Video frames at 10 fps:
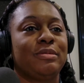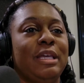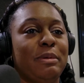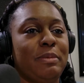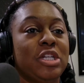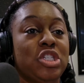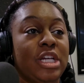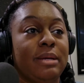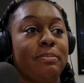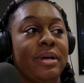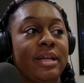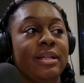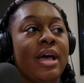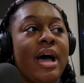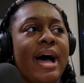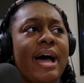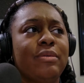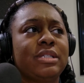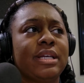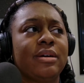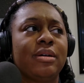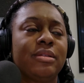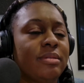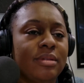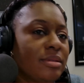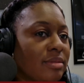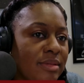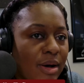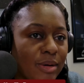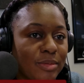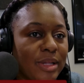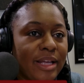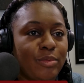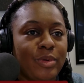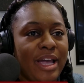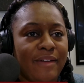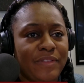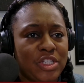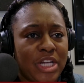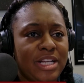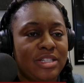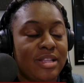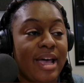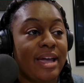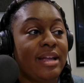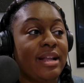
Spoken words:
keep it PG. But I was like, no, like we have to change that.